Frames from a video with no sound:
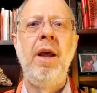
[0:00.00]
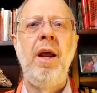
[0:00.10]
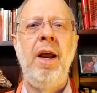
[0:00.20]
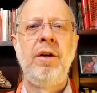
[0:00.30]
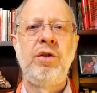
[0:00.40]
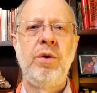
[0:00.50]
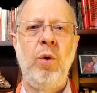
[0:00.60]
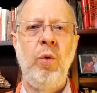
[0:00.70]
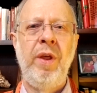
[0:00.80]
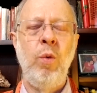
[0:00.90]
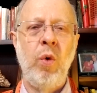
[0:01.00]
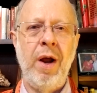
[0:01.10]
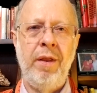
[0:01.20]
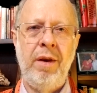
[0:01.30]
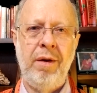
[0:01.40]
and so they
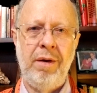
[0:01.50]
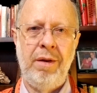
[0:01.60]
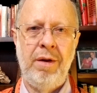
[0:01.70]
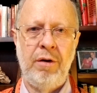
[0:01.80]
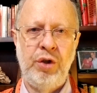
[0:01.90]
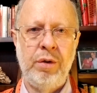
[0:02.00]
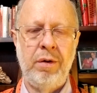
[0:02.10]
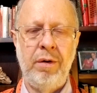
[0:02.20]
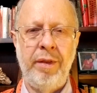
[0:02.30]
want their children,